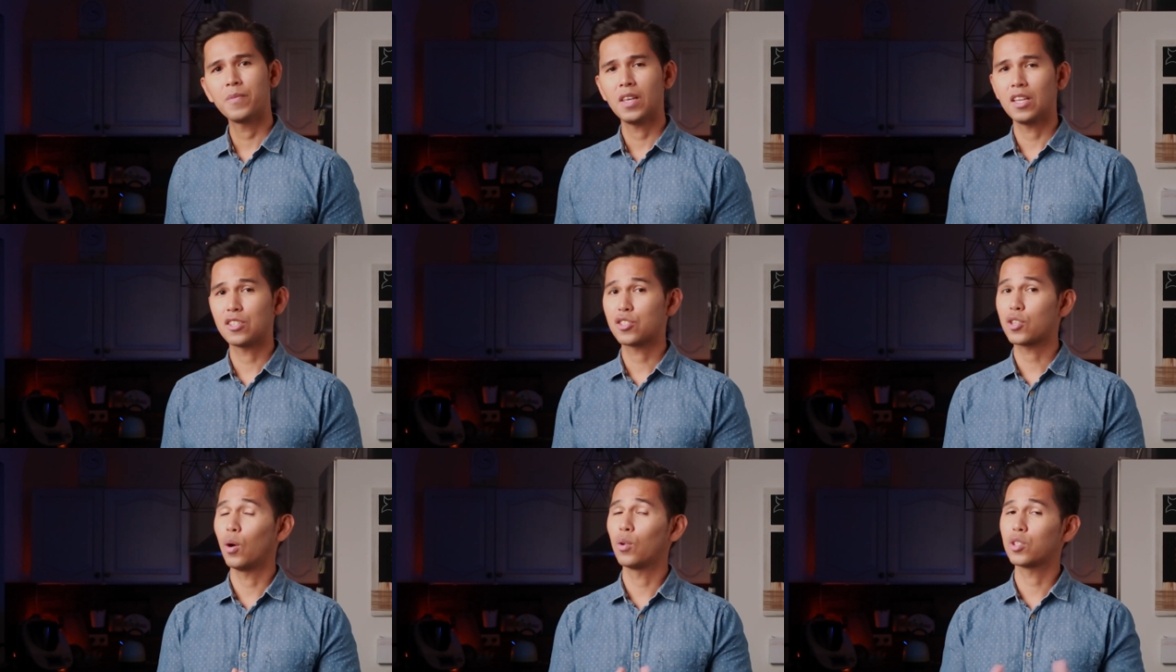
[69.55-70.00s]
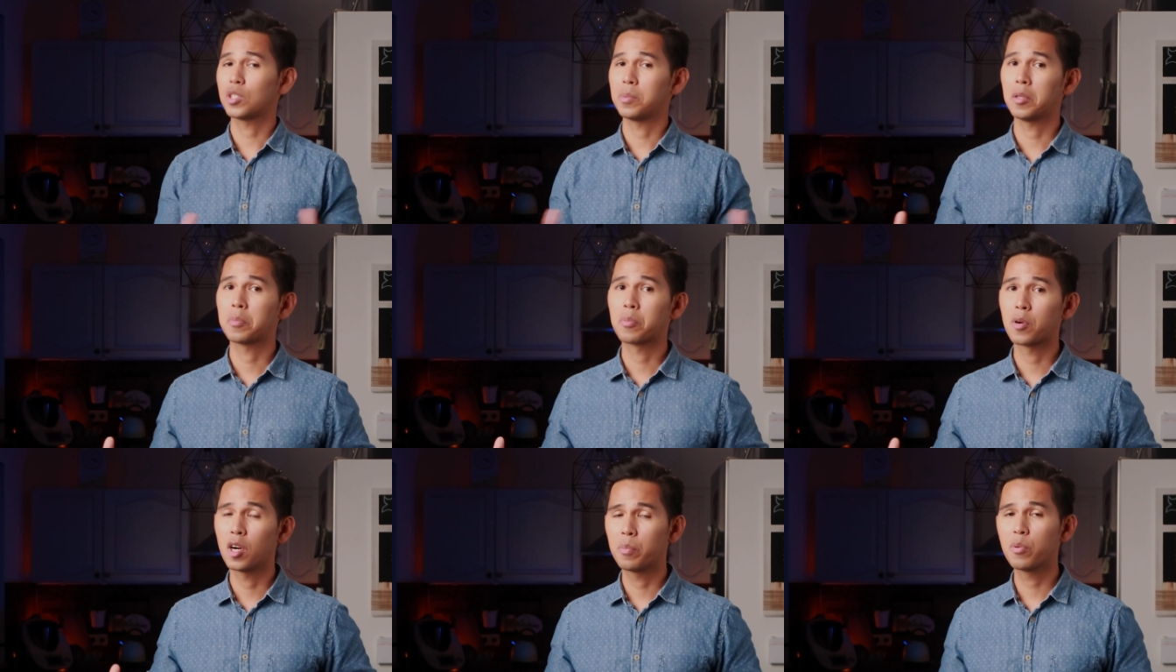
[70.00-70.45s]
its
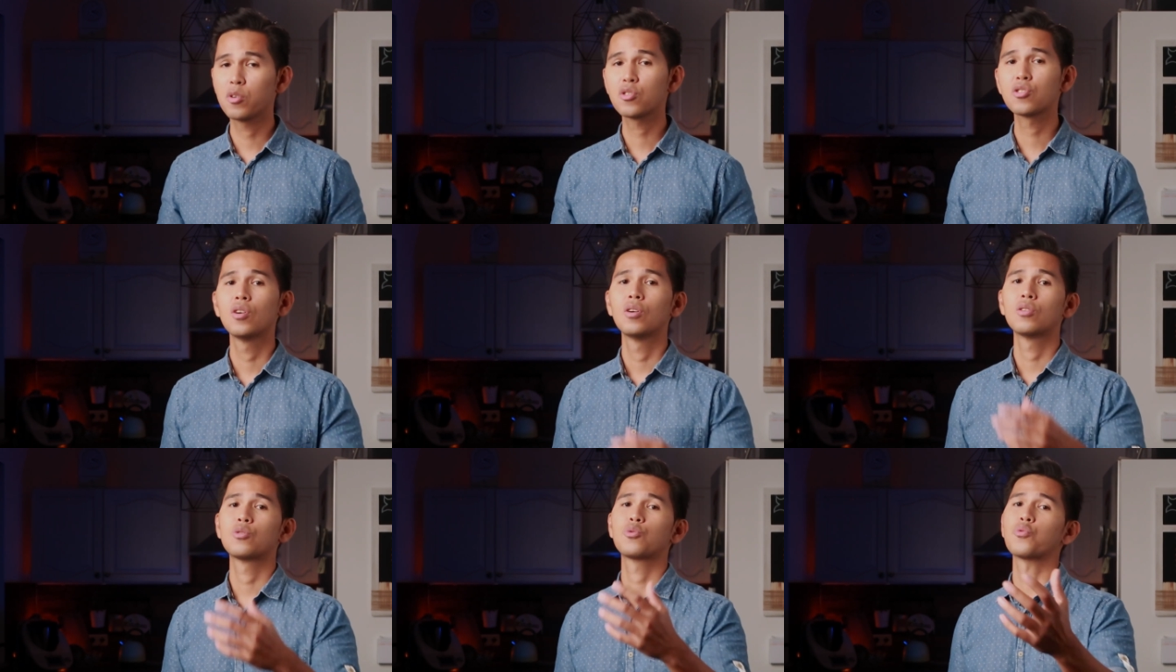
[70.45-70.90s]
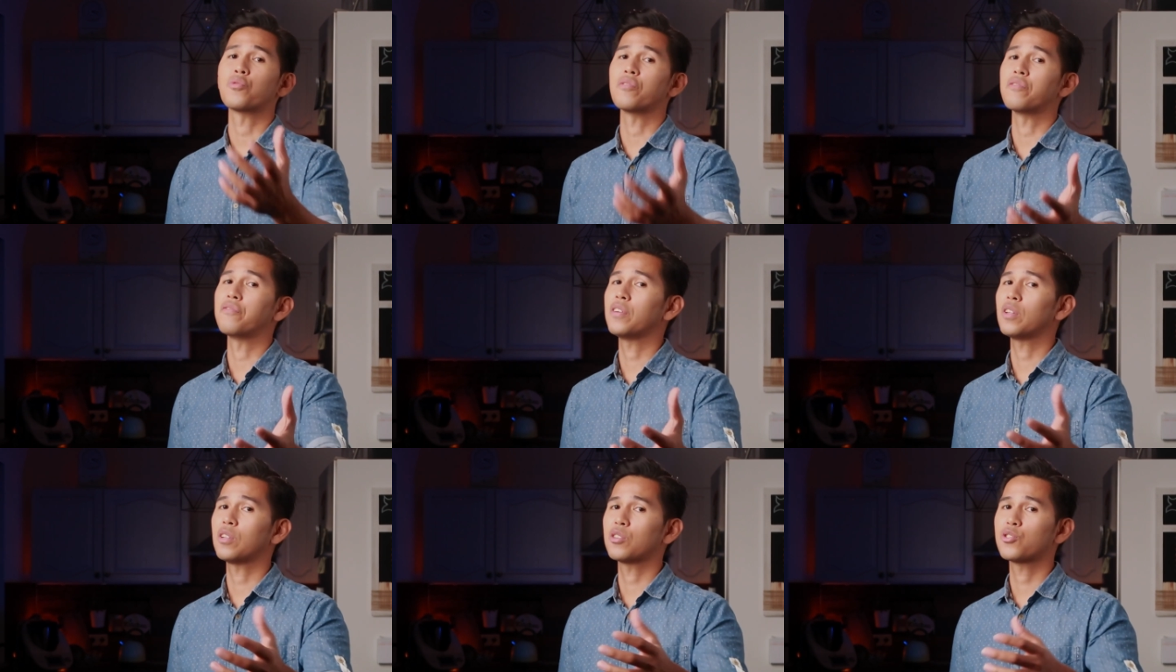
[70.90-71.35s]
ultimate purpose to
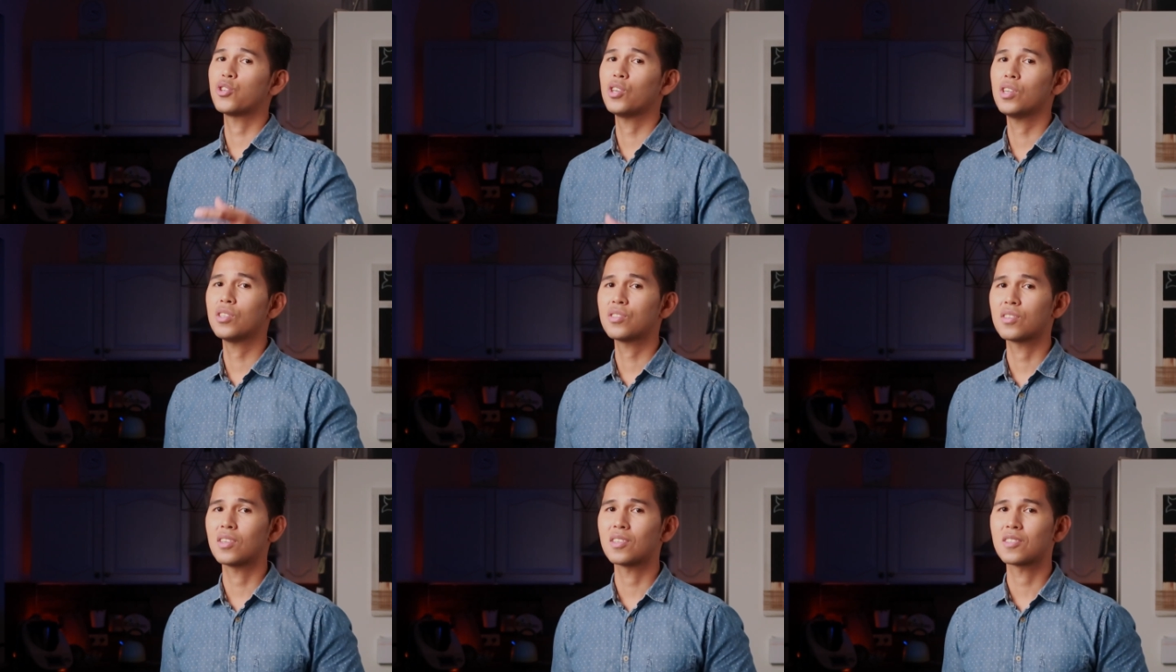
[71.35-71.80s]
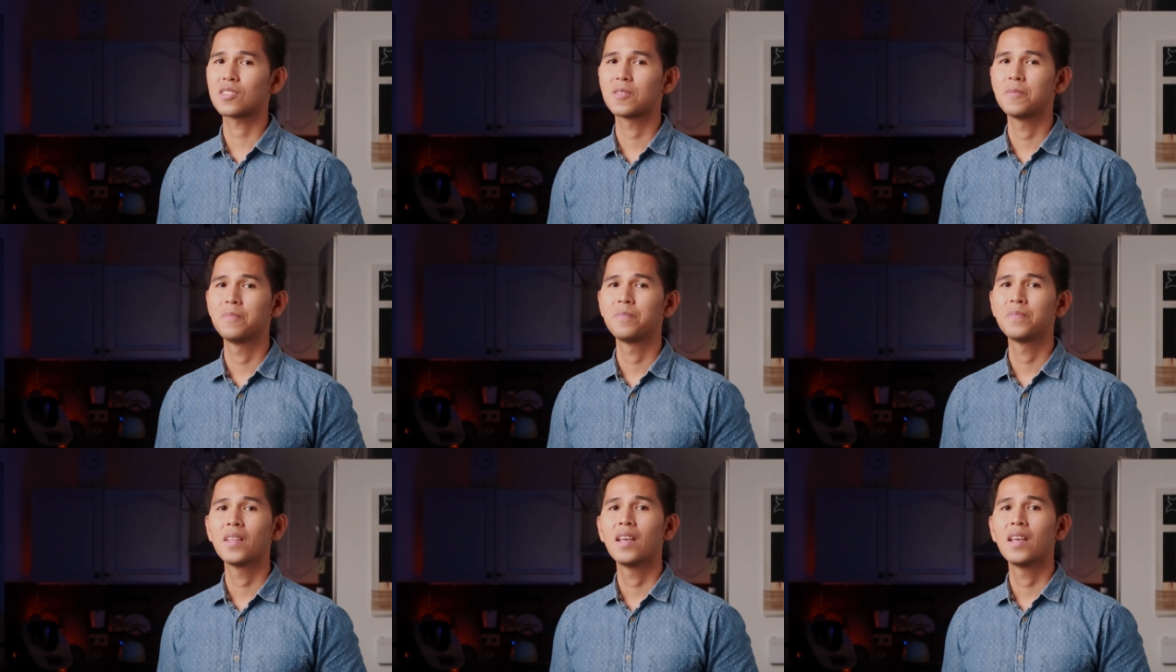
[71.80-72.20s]
reveal Jesus.